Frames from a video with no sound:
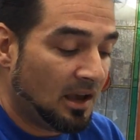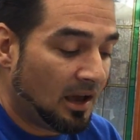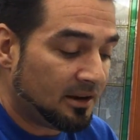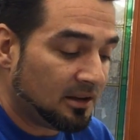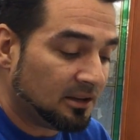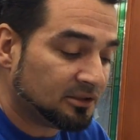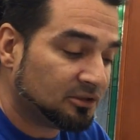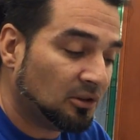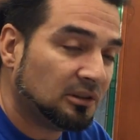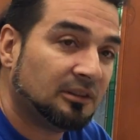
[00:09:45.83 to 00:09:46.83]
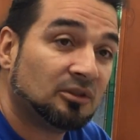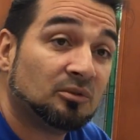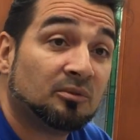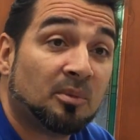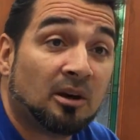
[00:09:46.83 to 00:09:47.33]
at a salt
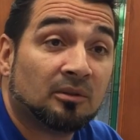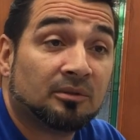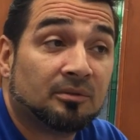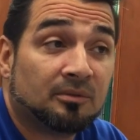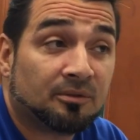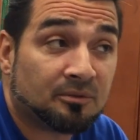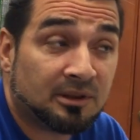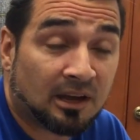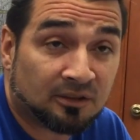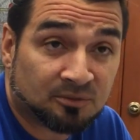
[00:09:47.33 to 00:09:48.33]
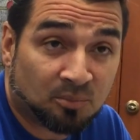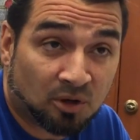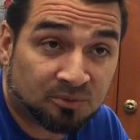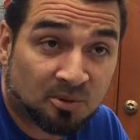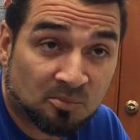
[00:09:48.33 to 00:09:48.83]
level of about 3,000
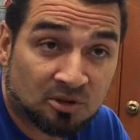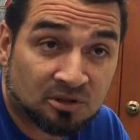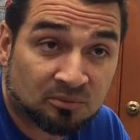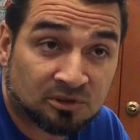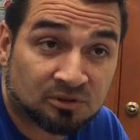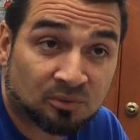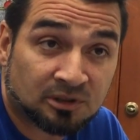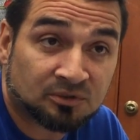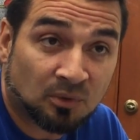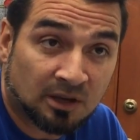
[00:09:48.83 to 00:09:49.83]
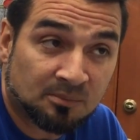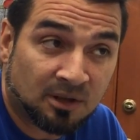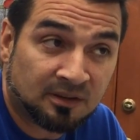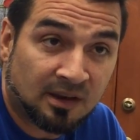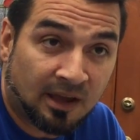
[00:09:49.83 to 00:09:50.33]
parts per million, which is what it's
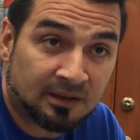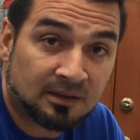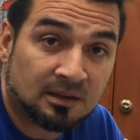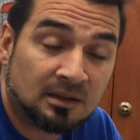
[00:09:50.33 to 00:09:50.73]
recommended at.